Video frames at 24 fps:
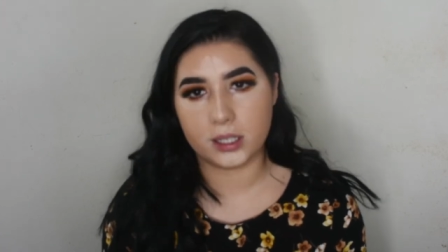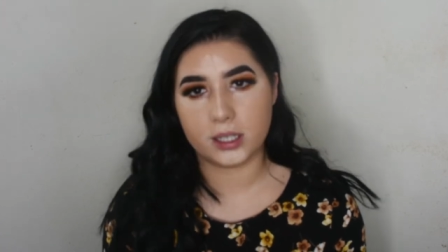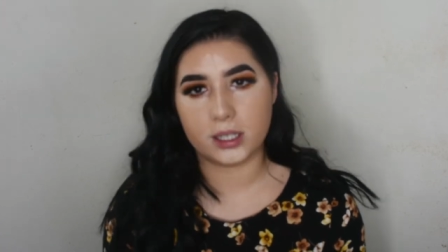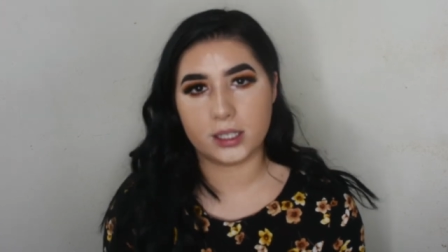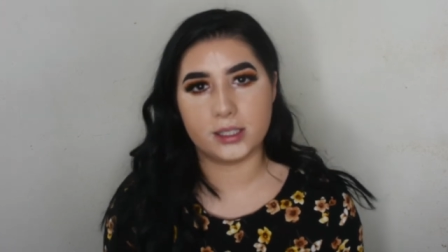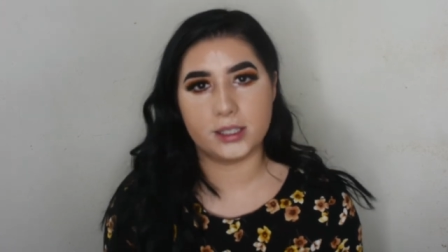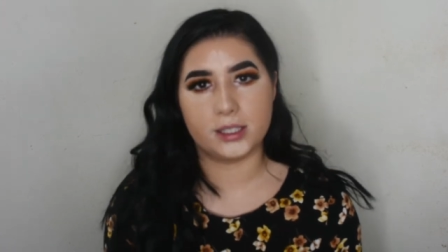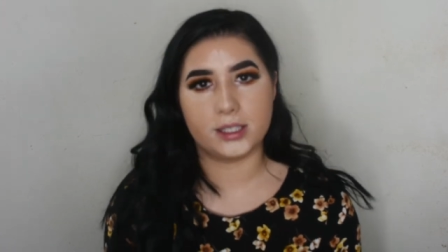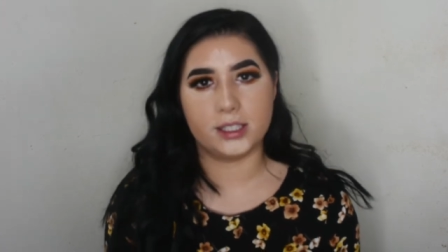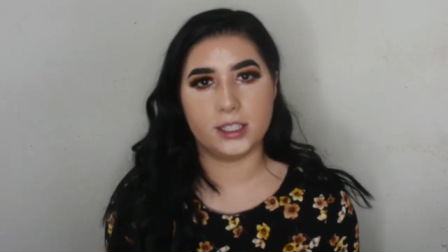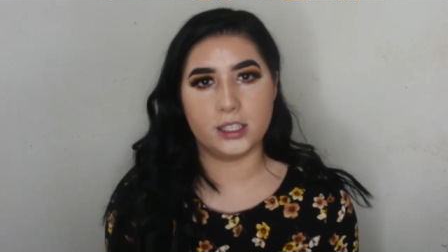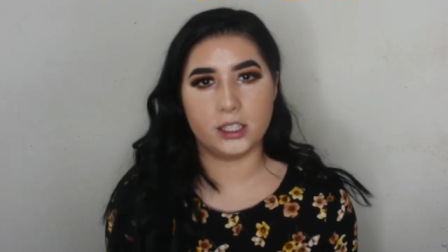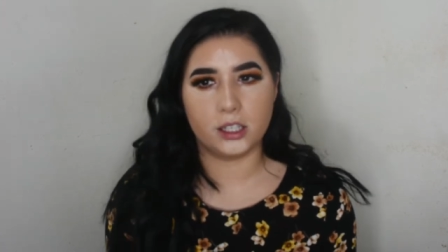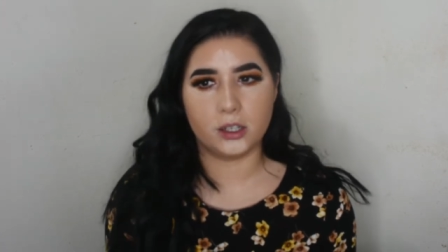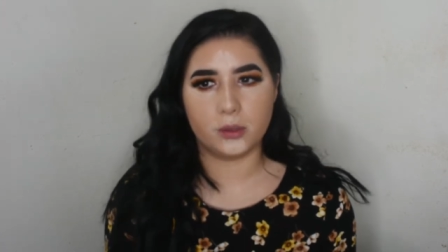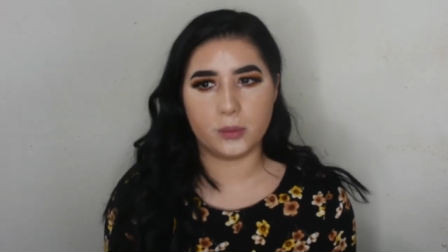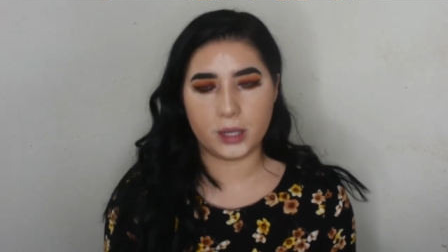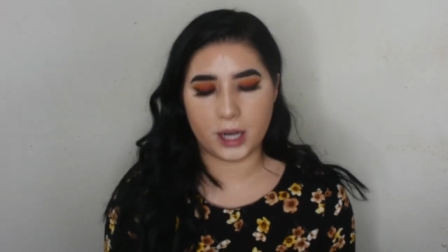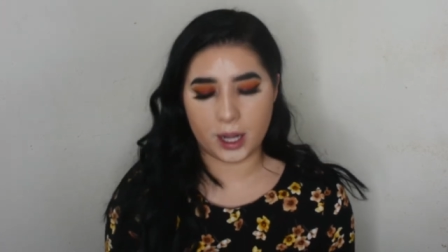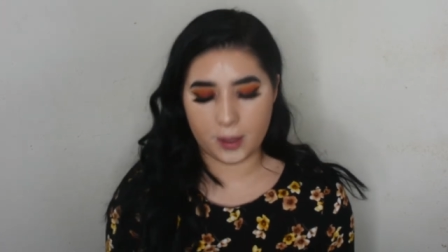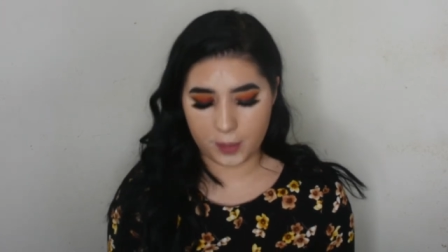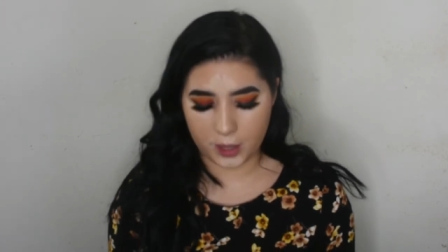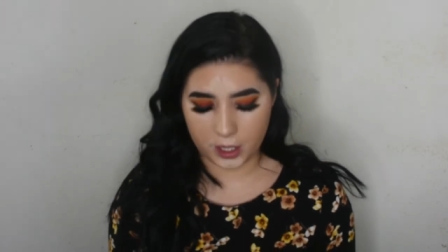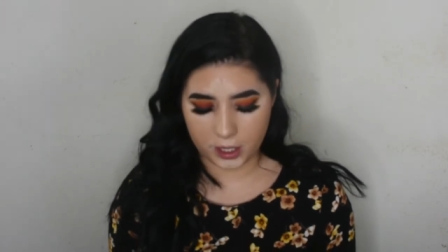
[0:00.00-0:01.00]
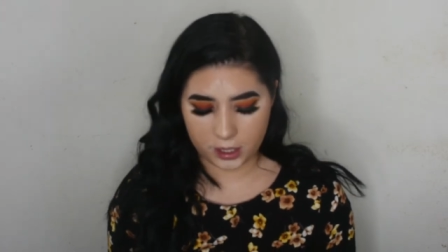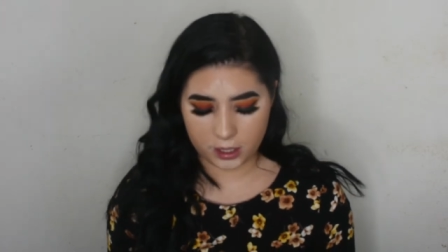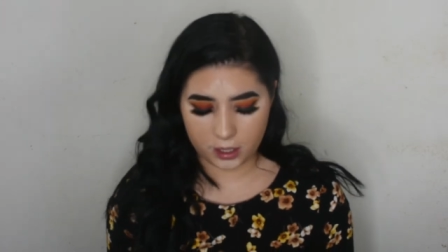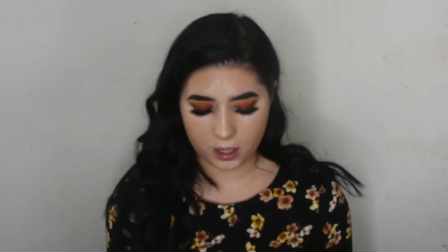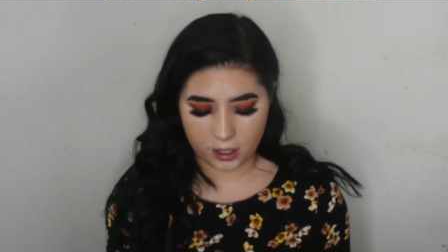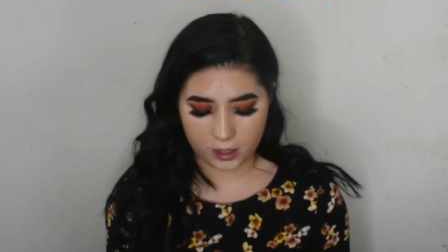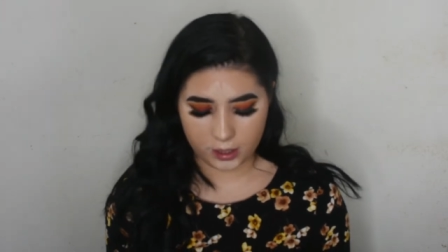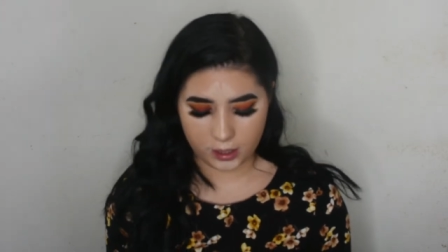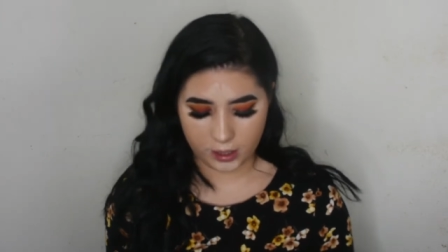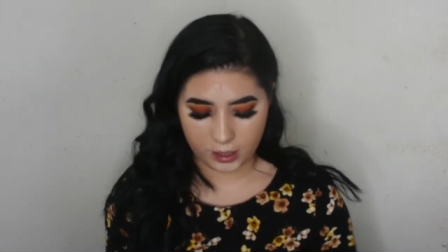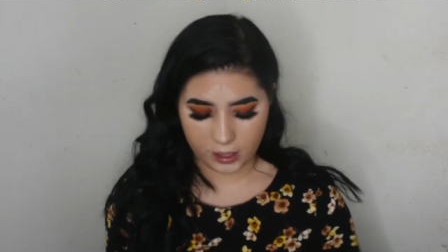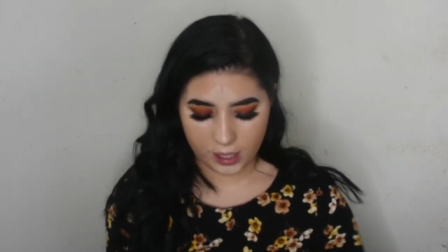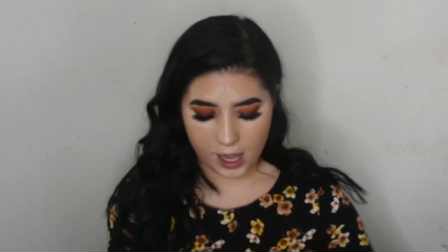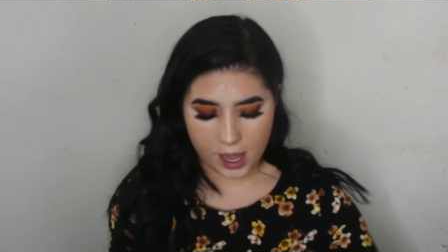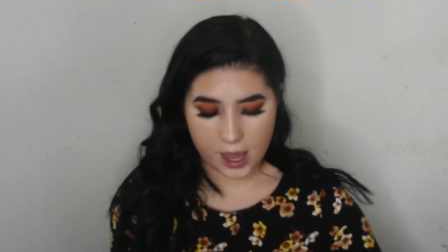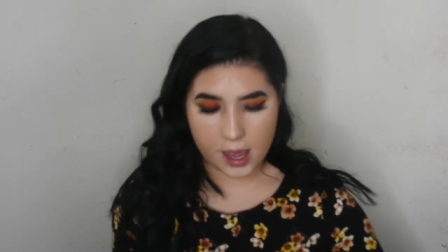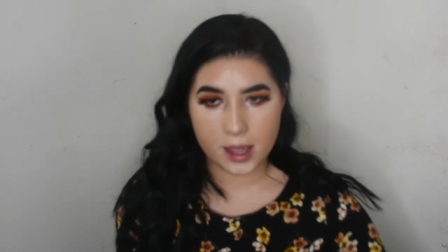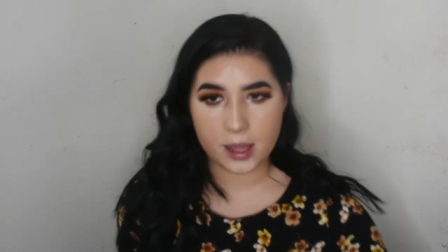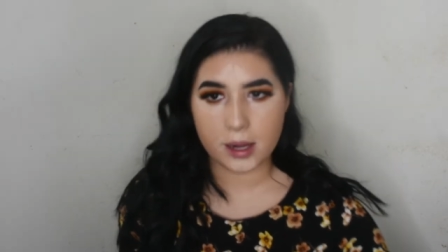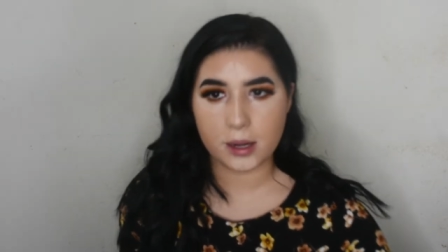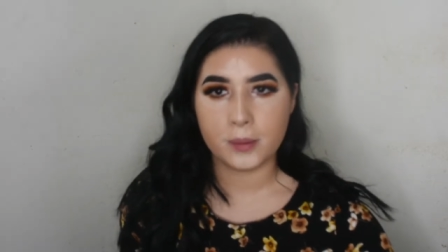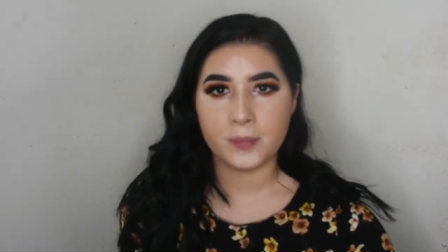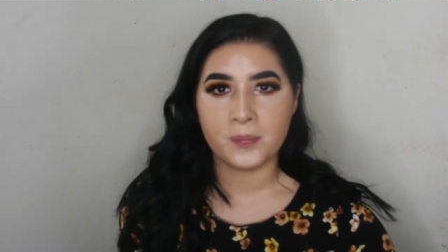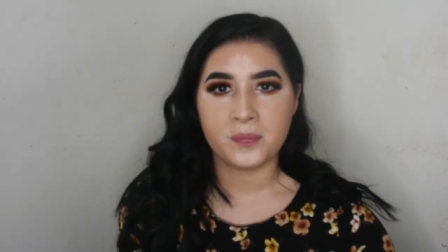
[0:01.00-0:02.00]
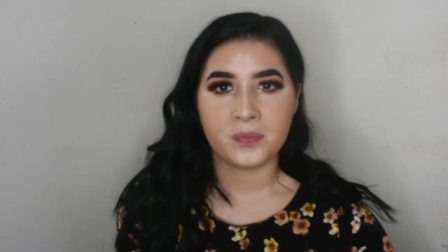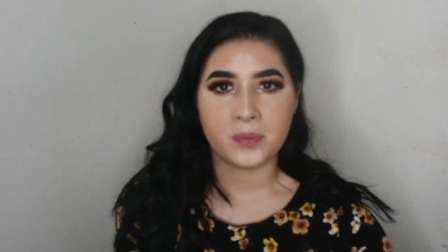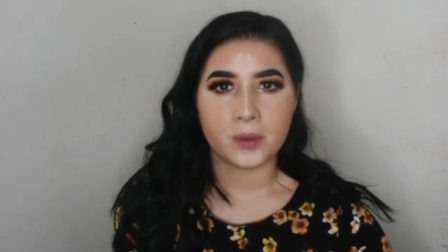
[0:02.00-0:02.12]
concealer when I bought it online,